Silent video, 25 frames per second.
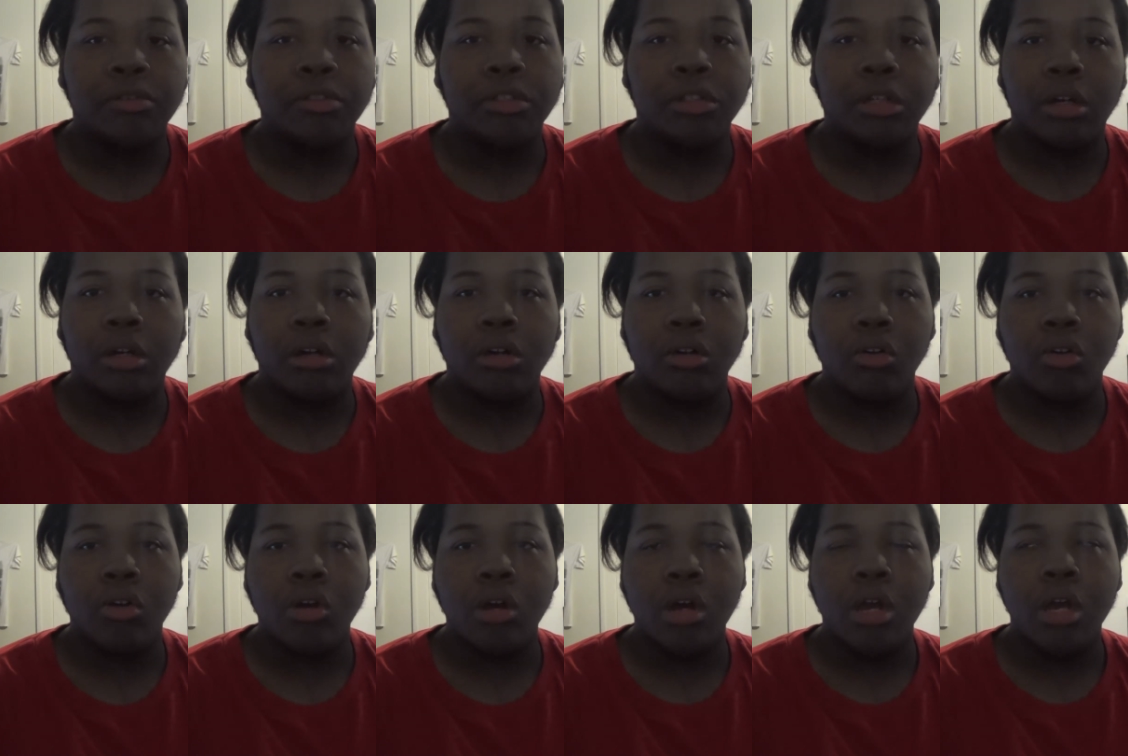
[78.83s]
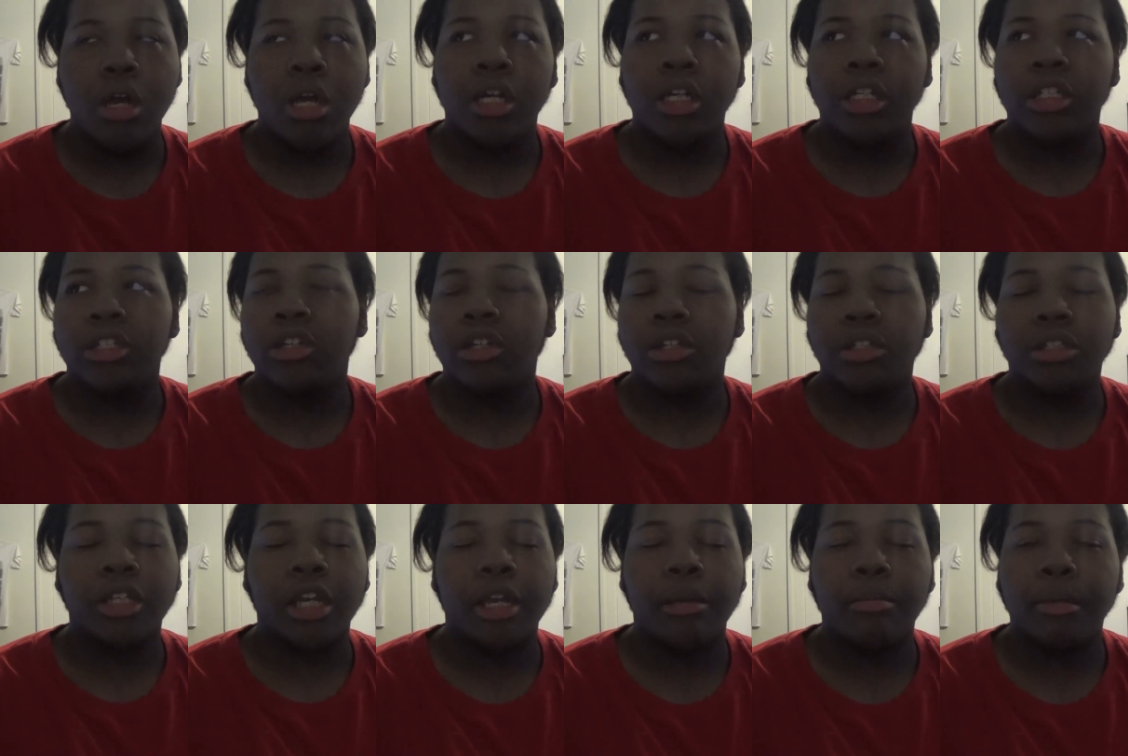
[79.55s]
So it's
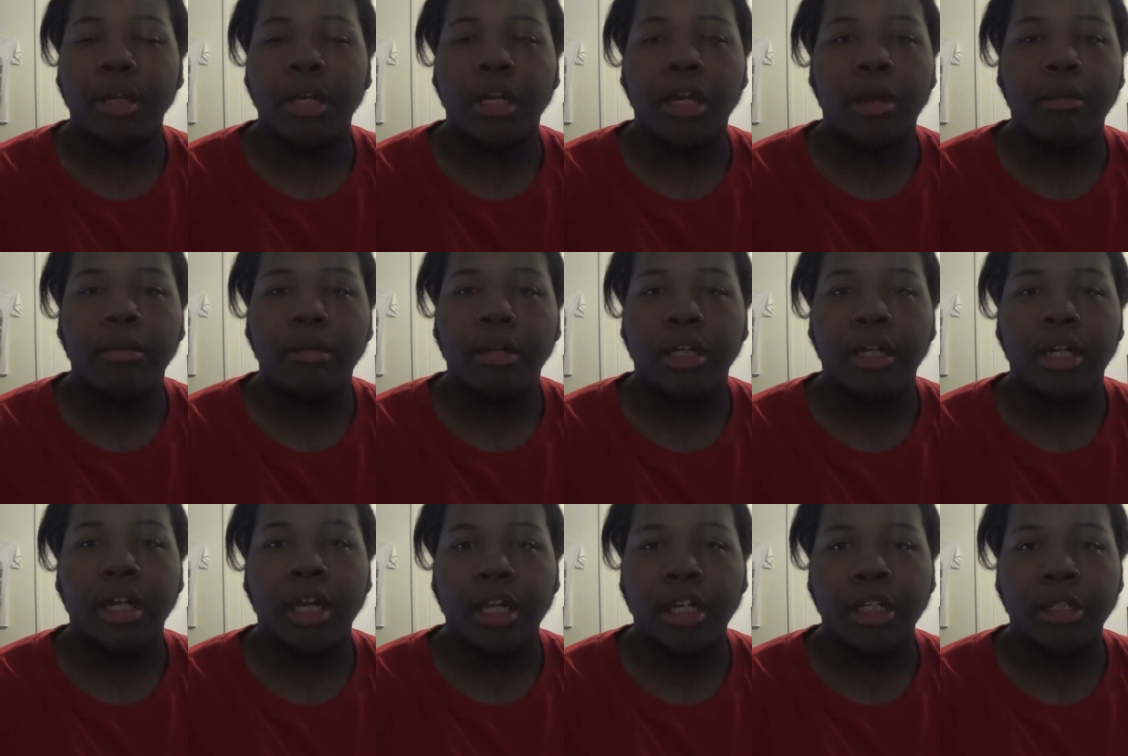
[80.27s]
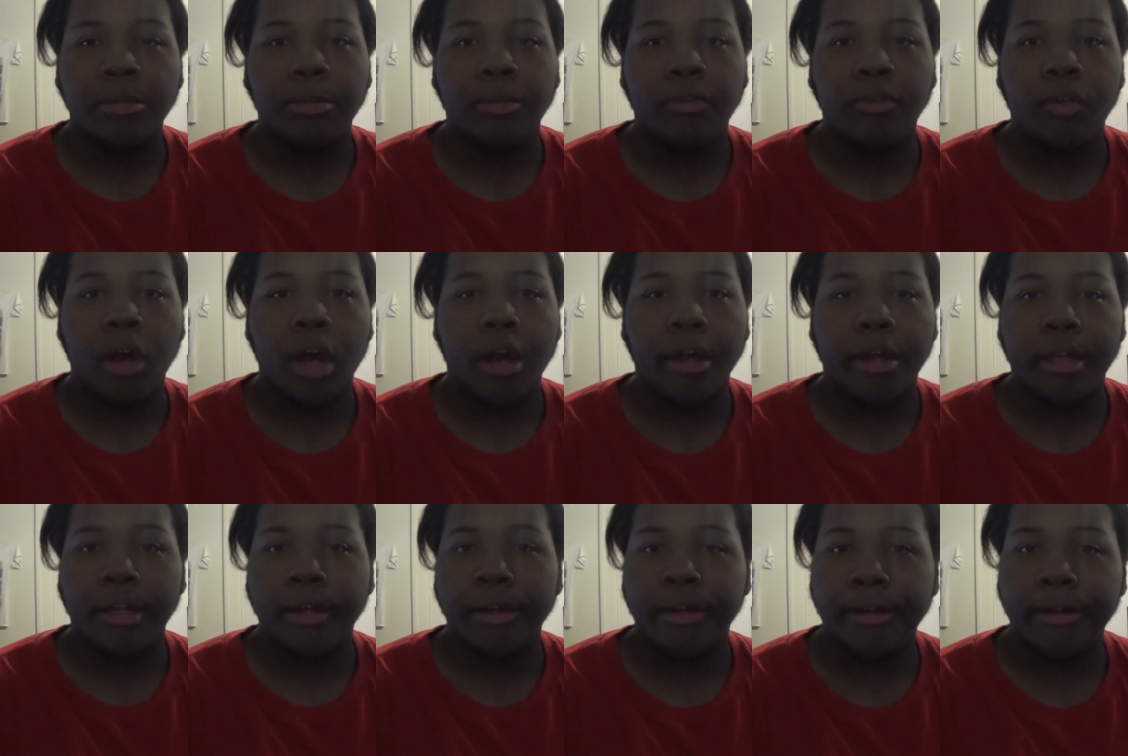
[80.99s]
gonna take me a couple of days before I
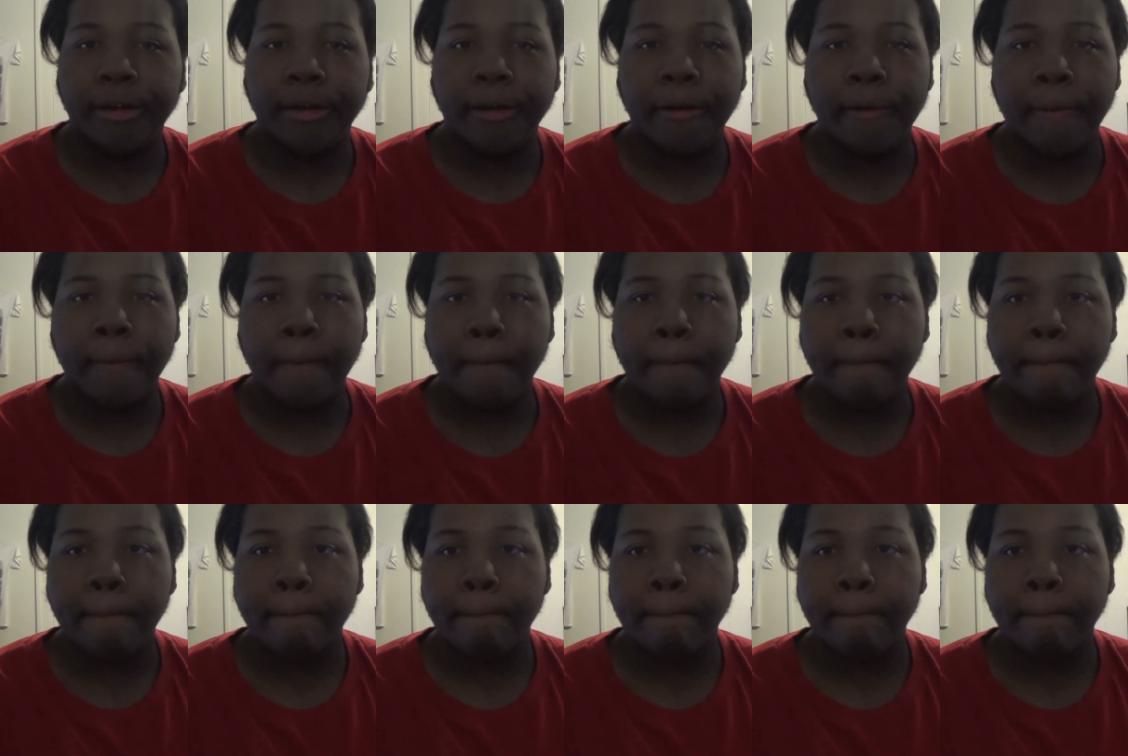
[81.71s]
can um